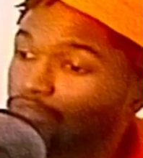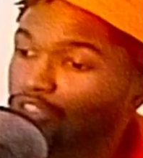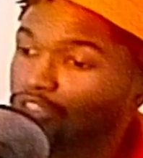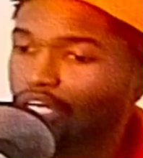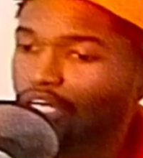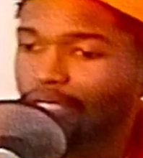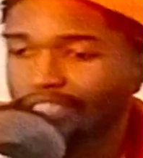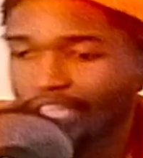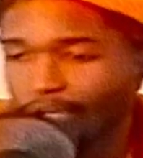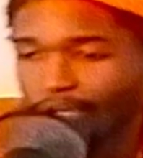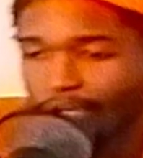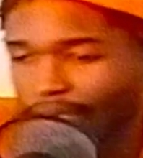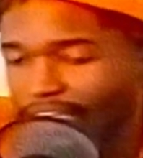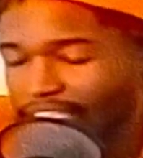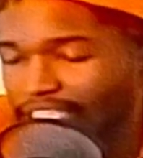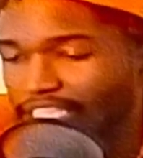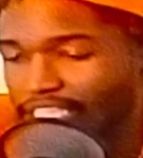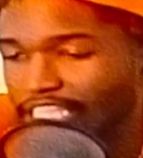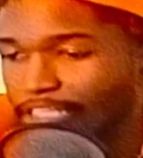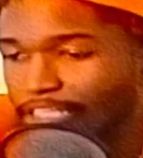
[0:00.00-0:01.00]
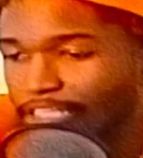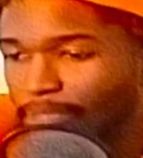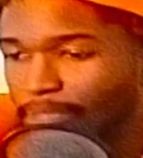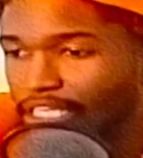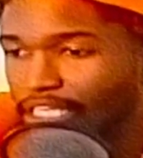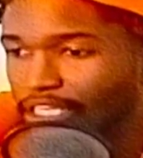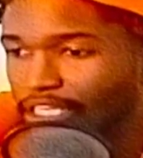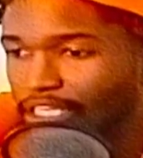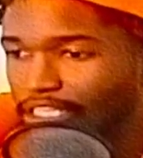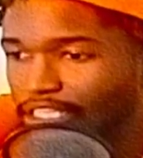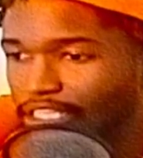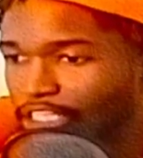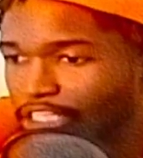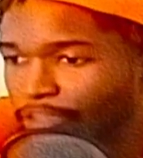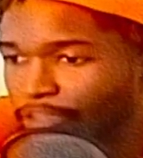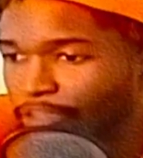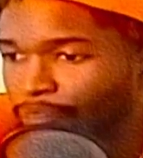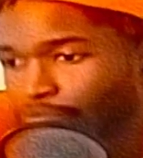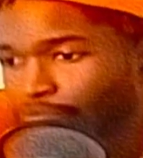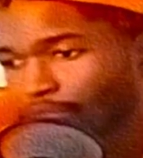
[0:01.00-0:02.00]
what I'm saying? When they seen me, because
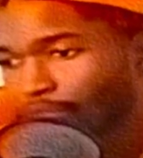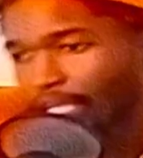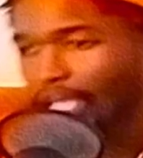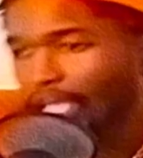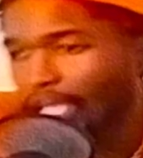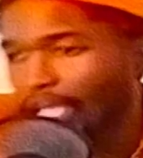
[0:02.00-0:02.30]
I didn't